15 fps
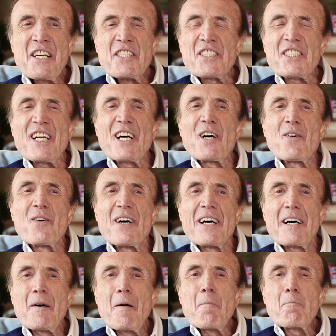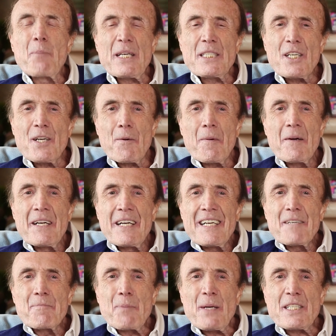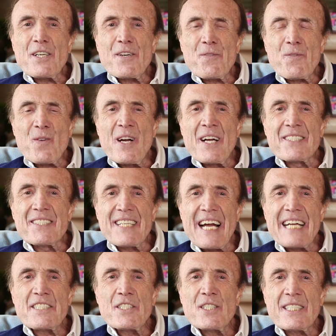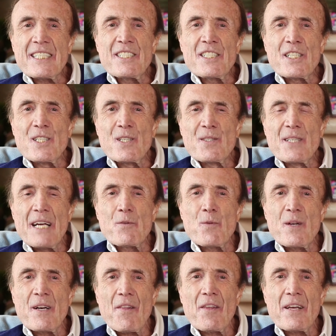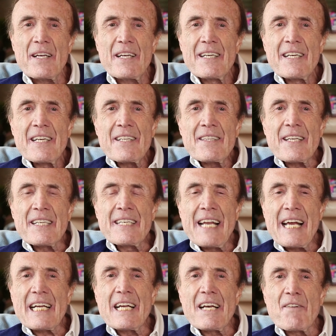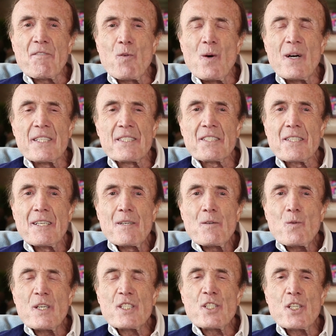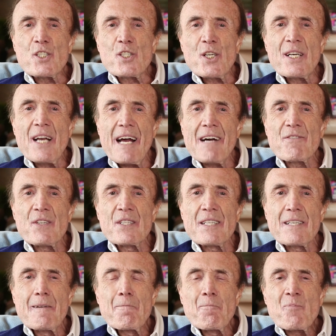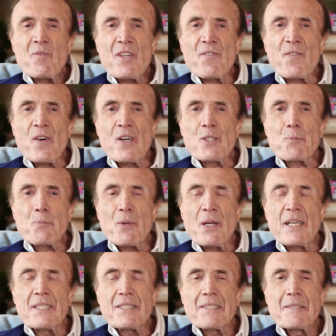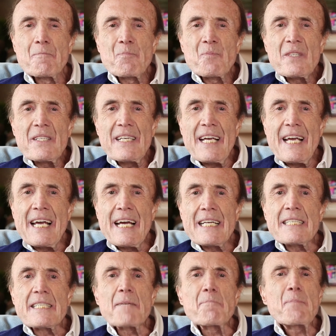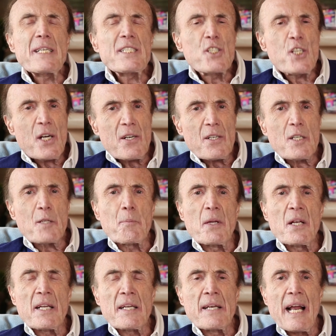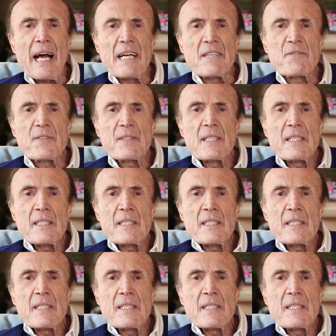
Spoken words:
So pick your friends, that you can do. Get rid of the negative ones, which you shouldn't have in the first place. And be charitable in life.